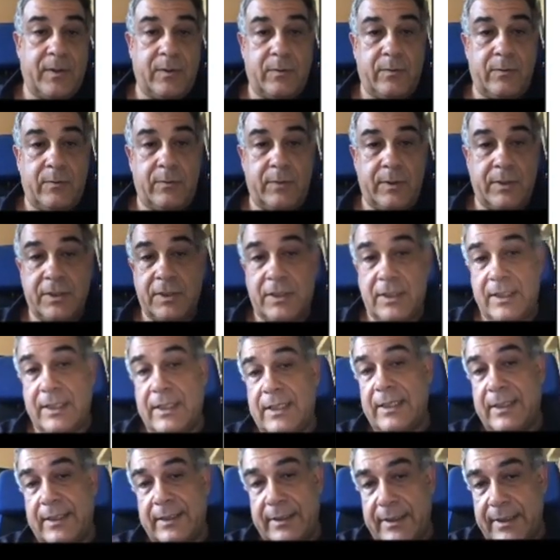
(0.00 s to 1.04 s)
which
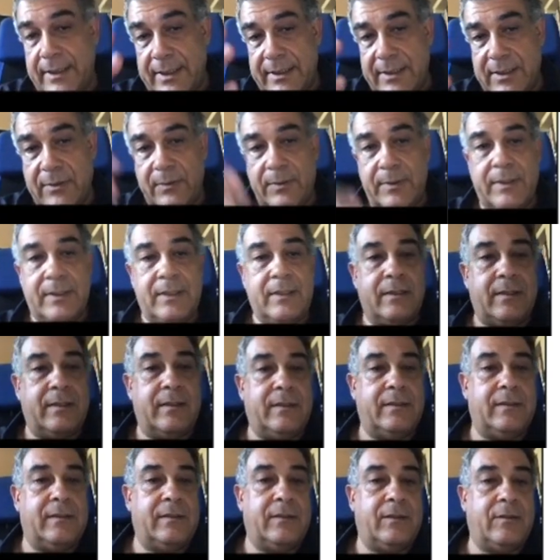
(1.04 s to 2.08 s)
clearly agrees with the
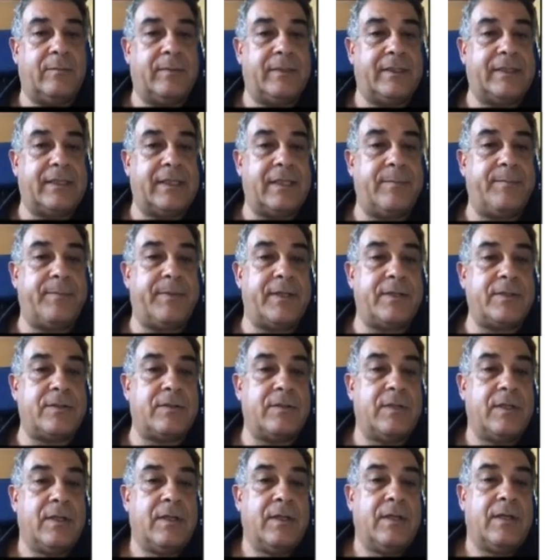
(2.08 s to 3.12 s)
normal temperature,
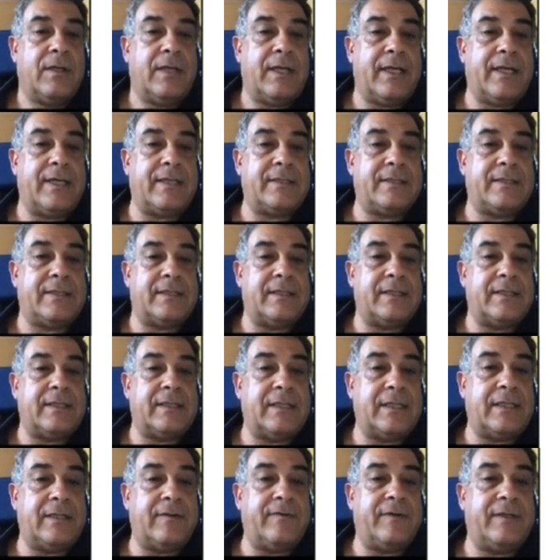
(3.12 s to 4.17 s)
as the
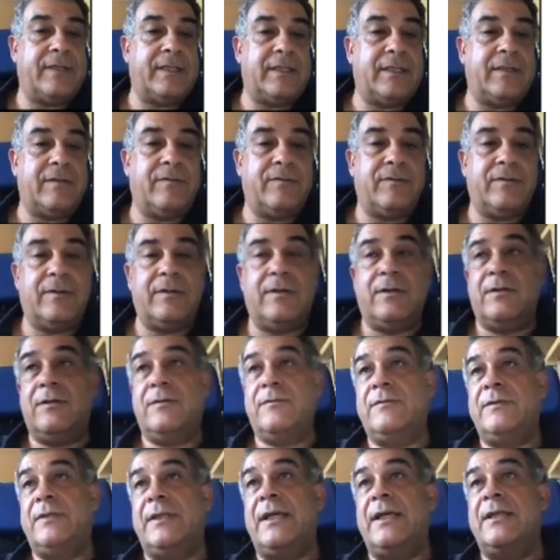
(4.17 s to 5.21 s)
derivative
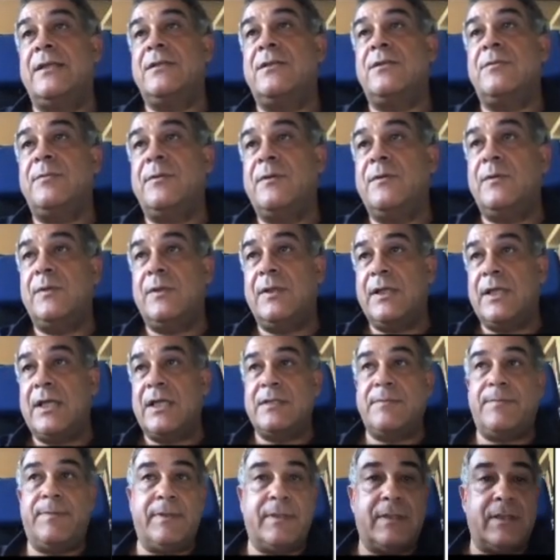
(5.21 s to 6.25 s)
of the entropy with
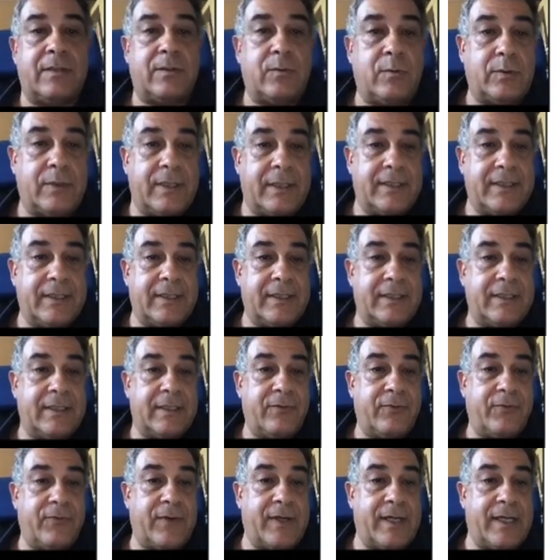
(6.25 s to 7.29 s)
respect to the internal
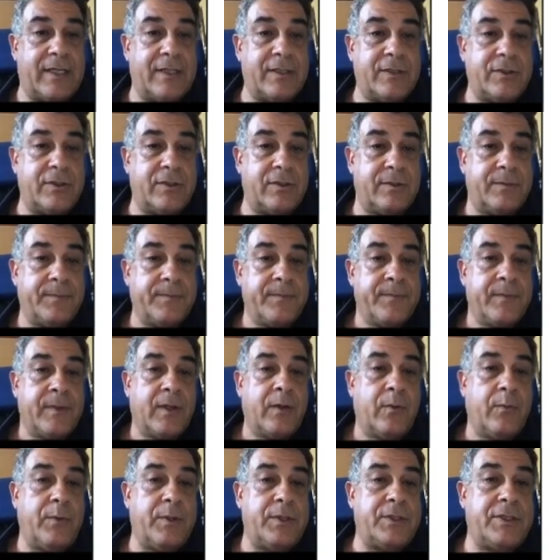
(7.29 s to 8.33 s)
function,
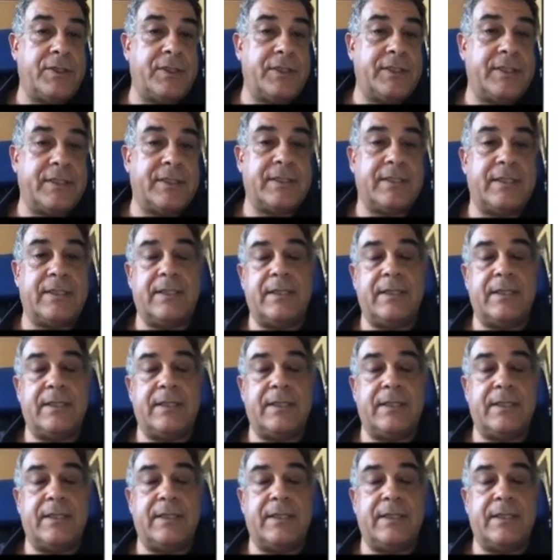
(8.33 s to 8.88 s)
which is